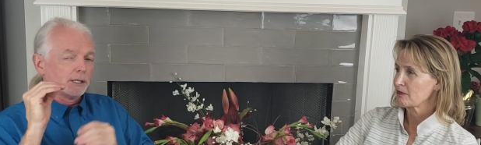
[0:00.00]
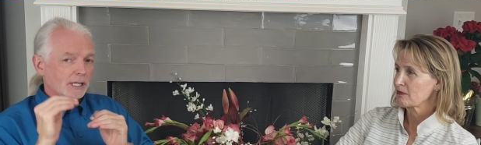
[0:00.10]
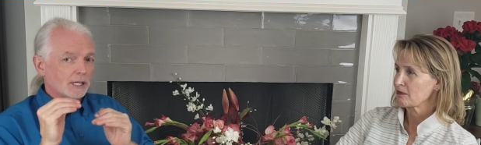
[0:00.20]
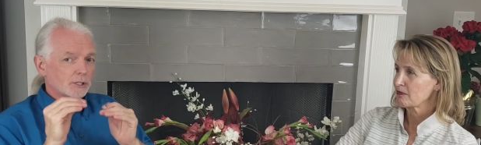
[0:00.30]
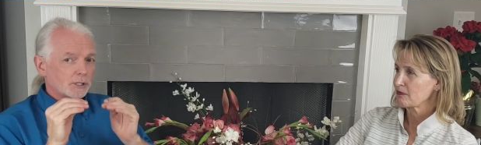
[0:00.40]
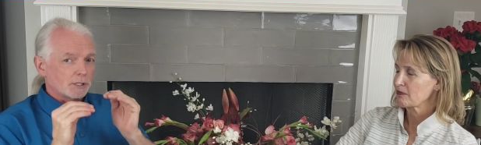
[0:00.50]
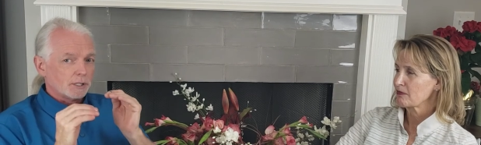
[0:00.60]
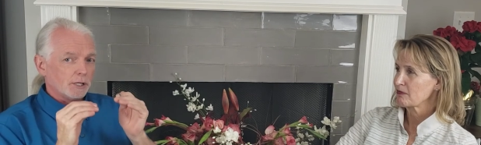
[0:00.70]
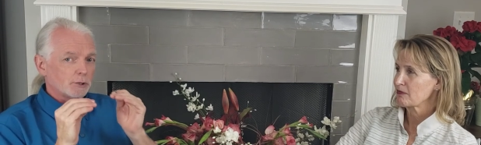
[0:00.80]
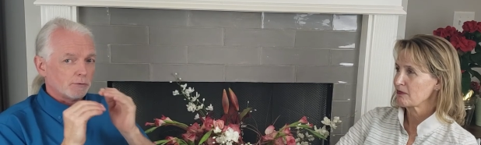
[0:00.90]
Speaker 1: attention to the
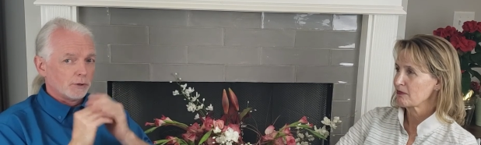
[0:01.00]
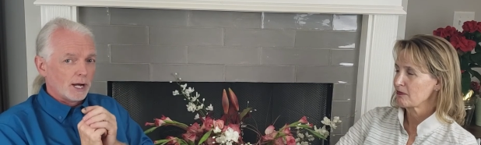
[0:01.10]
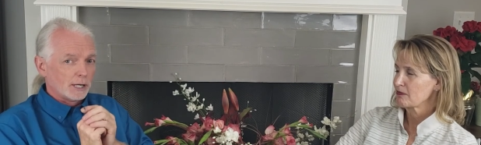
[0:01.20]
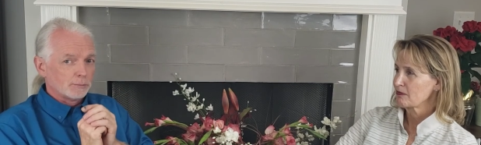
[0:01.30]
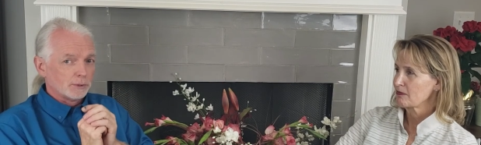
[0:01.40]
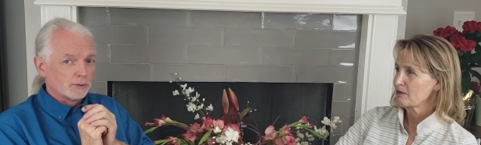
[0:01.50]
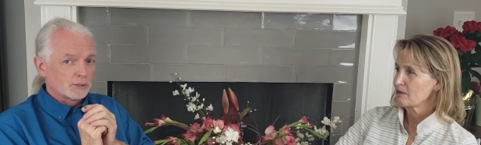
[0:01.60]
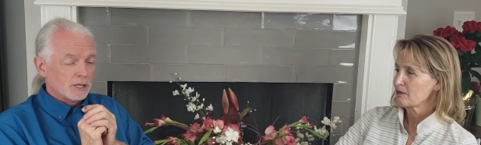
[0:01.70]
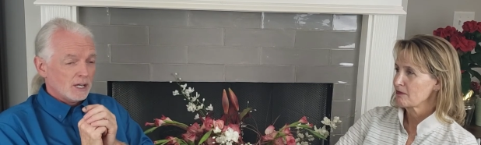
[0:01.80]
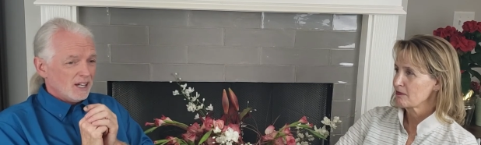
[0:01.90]
nature of your attributes.
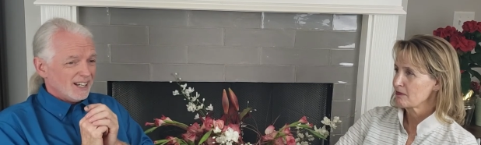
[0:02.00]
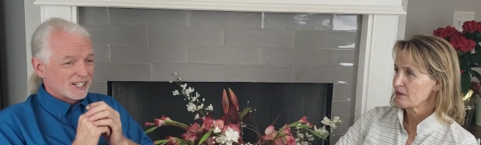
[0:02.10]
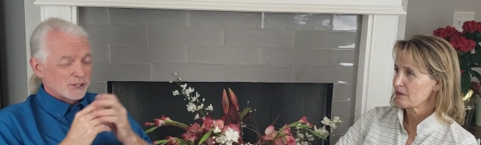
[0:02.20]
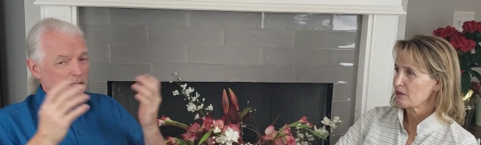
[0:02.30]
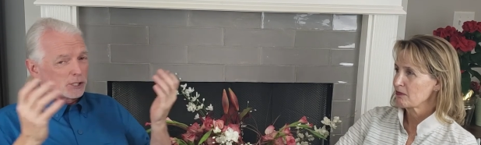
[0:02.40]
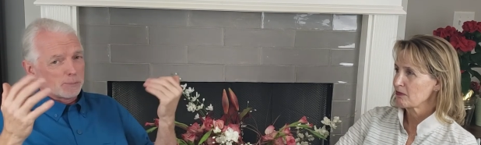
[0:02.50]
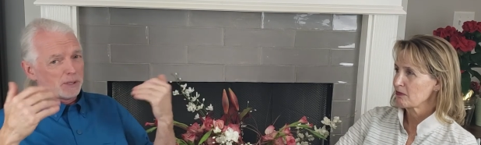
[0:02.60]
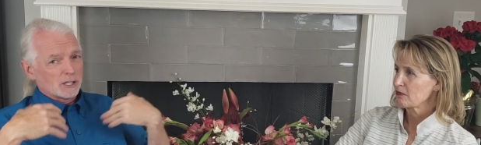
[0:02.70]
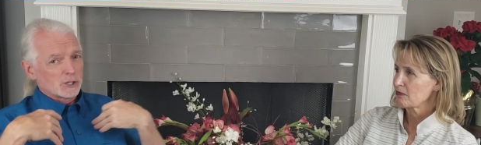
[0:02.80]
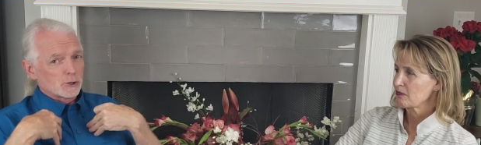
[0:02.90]
It's not just
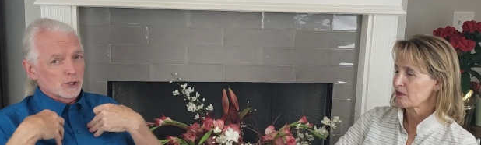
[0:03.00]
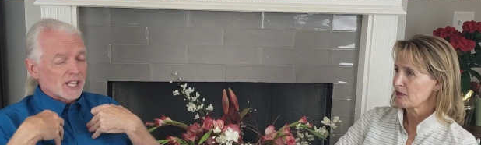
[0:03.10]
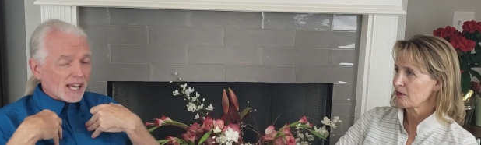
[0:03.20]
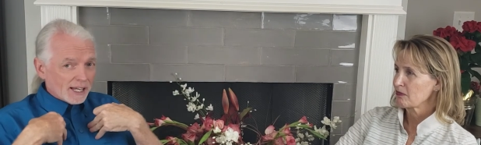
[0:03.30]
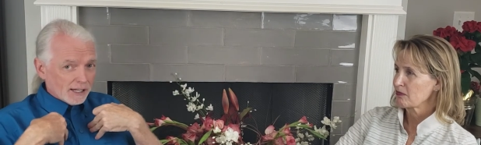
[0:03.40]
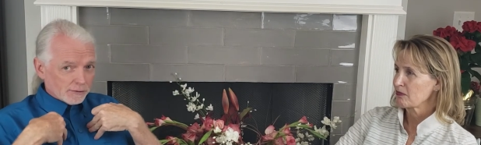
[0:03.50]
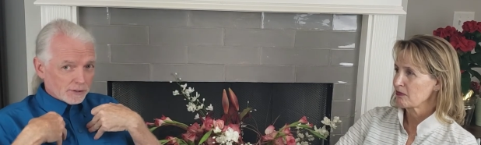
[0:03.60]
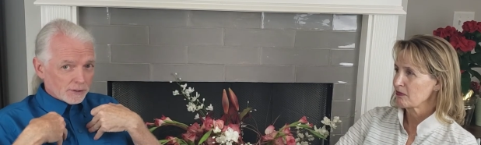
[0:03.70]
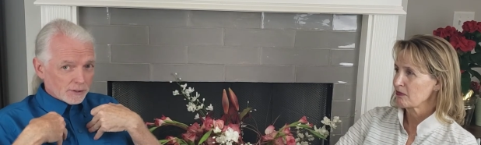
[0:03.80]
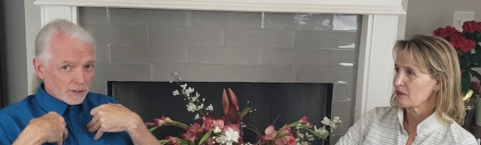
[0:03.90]
because you're saved,
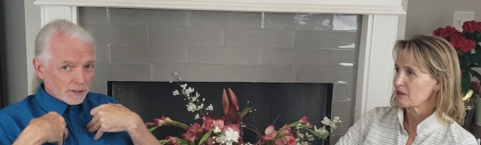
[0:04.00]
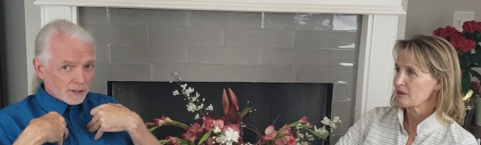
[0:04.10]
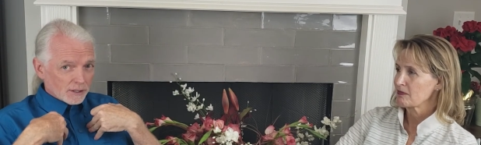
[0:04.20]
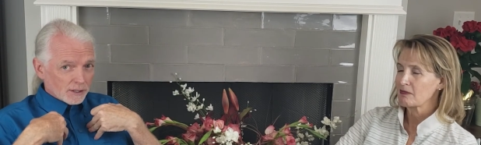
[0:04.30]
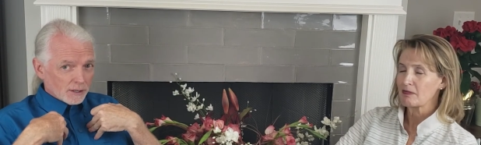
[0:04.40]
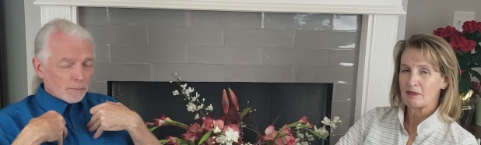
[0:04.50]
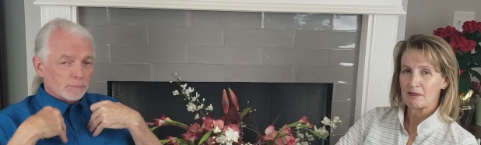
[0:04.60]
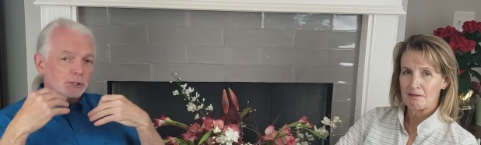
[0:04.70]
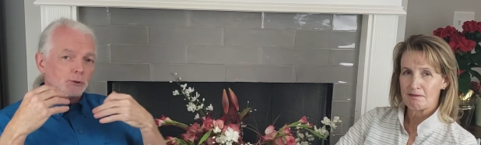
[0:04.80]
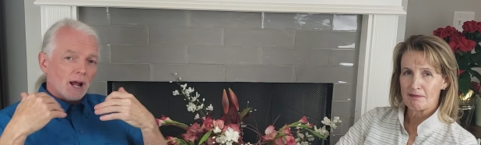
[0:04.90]

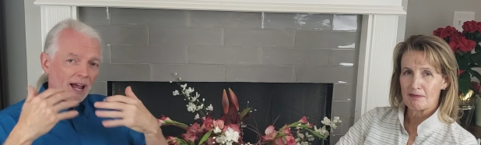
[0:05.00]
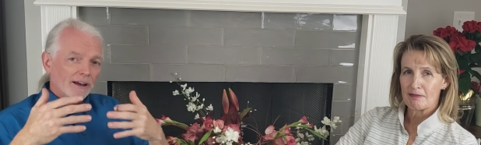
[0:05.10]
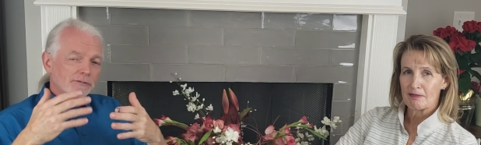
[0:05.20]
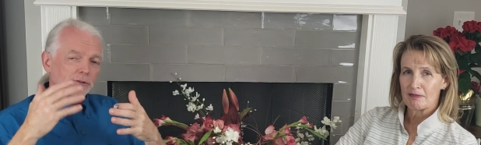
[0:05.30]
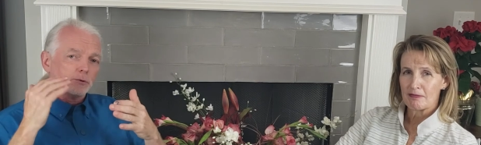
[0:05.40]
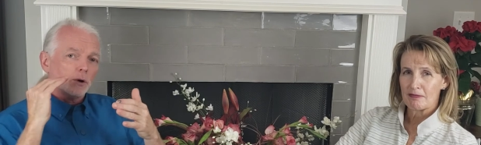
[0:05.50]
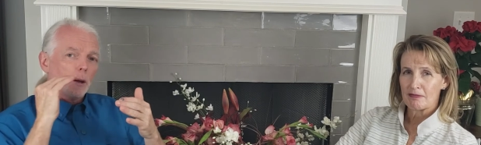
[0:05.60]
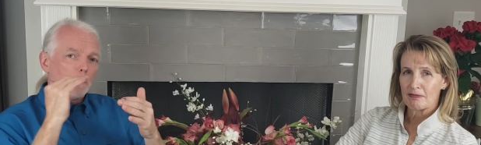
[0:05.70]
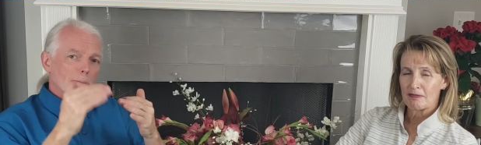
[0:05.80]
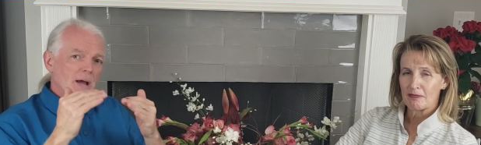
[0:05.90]
but you have to
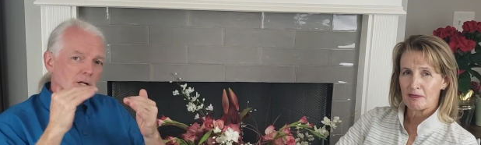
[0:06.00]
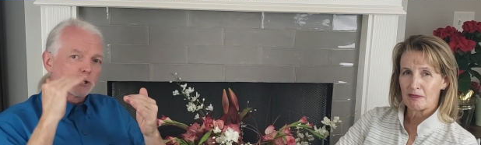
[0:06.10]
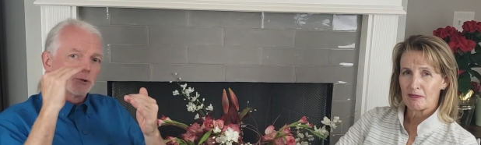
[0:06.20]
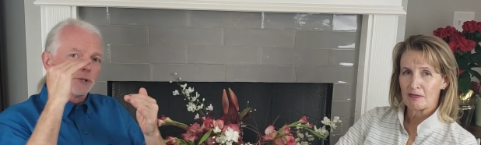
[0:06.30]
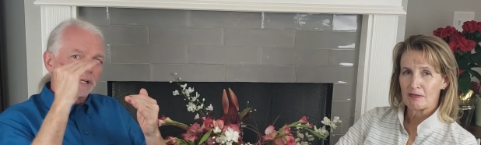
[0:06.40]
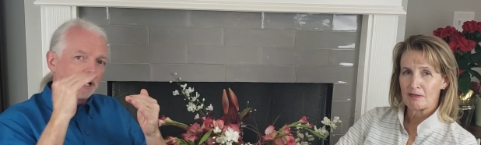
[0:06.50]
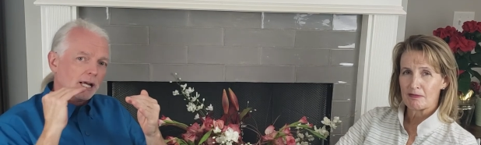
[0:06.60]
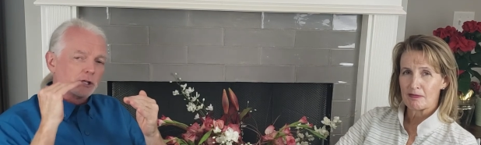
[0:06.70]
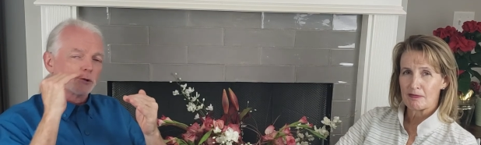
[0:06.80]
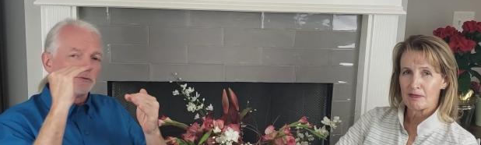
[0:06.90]
measure the
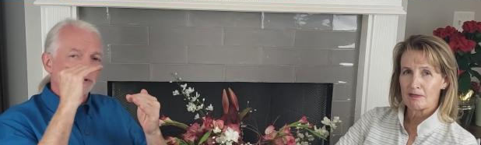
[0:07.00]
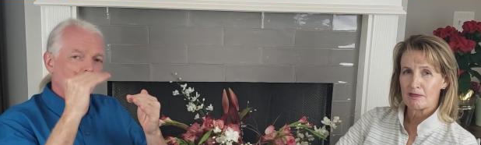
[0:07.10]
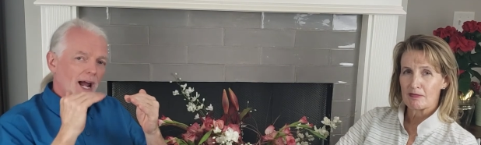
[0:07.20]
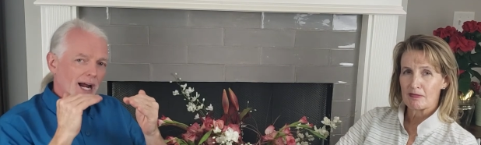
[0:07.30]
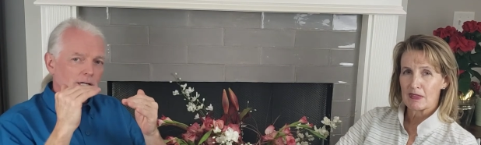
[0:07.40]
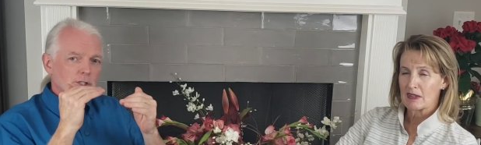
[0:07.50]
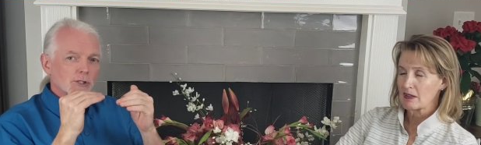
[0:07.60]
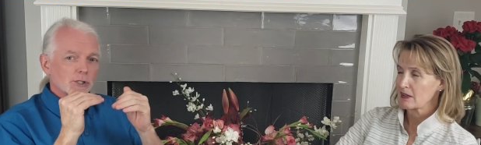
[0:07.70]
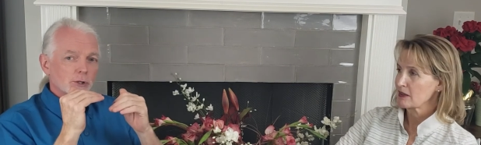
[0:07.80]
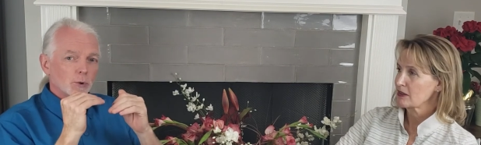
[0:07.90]
nature of your
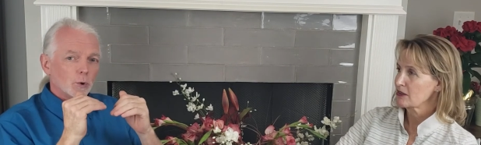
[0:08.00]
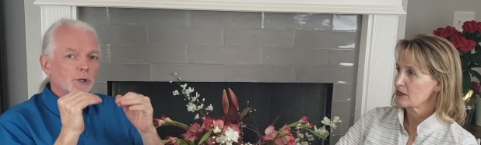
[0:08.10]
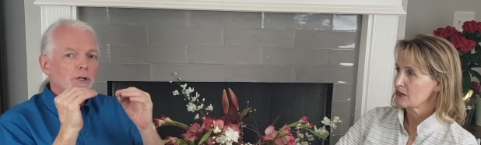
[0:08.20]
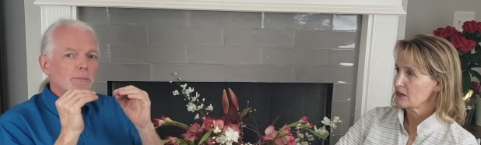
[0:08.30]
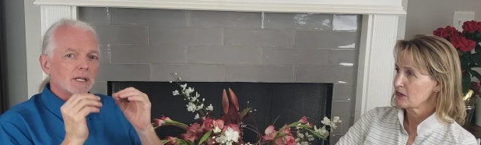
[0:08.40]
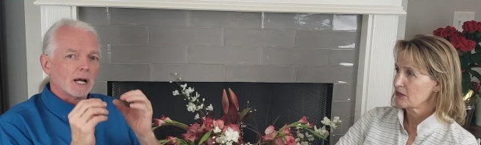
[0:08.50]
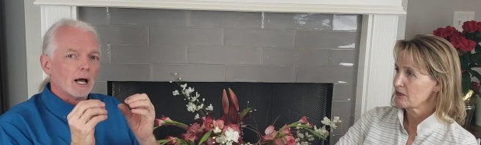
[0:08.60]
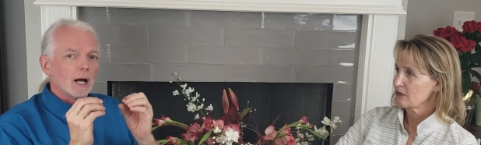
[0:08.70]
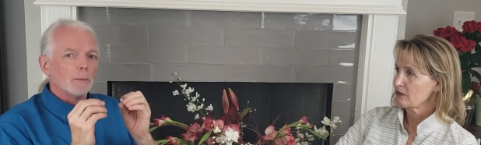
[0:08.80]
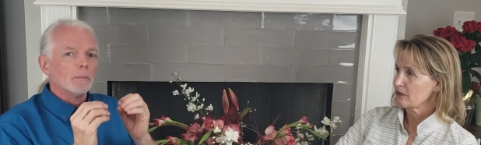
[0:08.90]
actions in order to
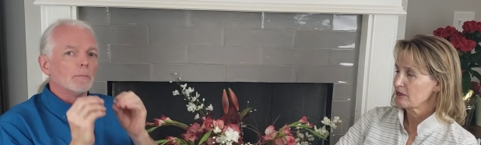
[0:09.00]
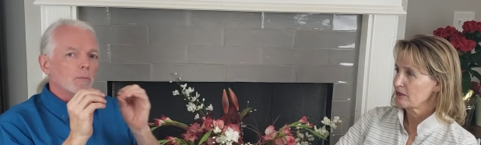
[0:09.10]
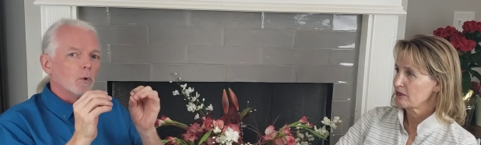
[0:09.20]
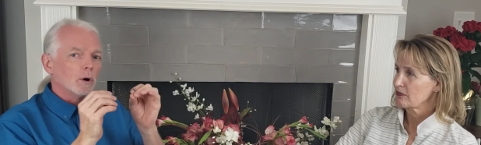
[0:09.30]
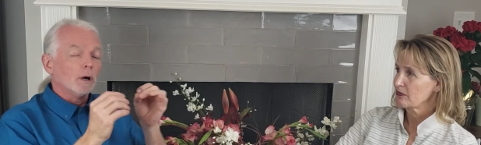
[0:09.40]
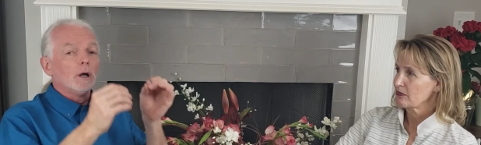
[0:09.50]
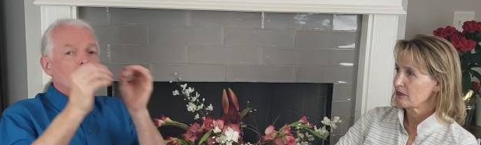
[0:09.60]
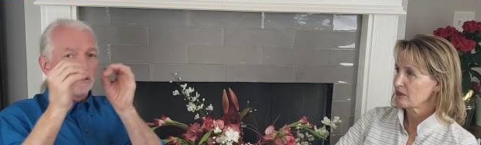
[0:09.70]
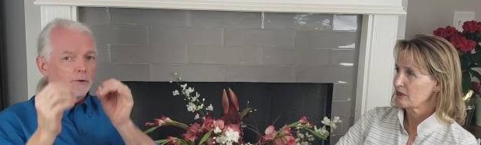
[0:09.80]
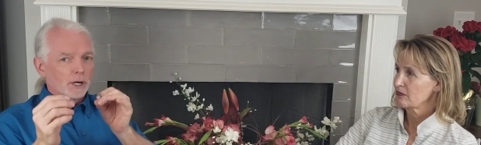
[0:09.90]
become more
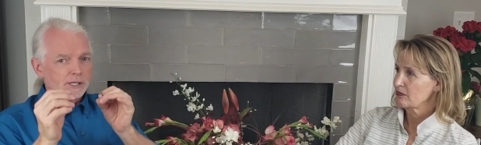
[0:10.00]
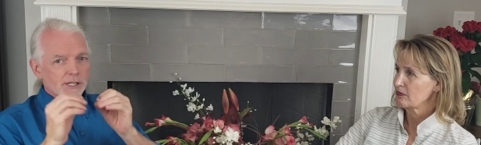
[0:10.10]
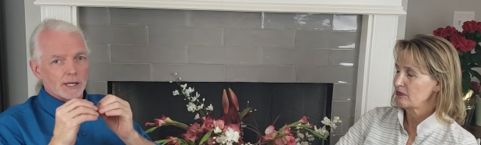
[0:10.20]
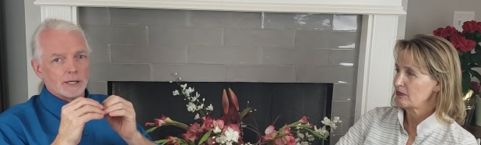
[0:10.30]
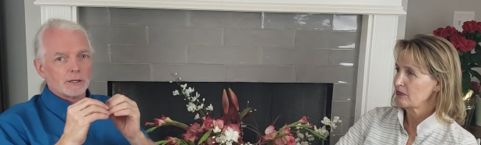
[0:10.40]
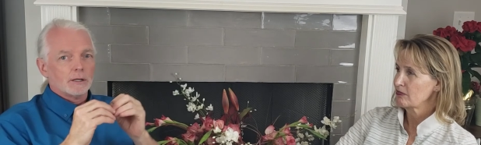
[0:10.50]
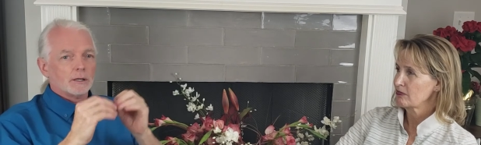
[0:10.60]
Christ like,